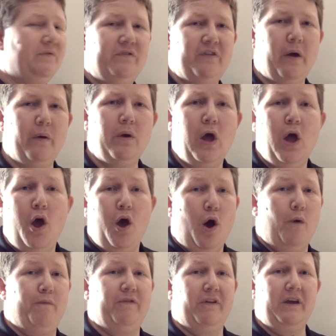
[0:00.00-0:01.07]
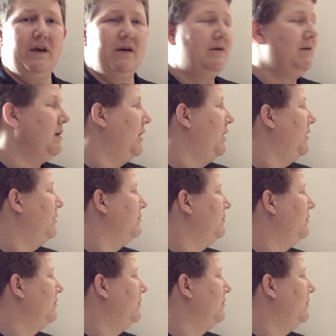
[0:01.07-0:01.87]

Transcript: So hopefully, uh,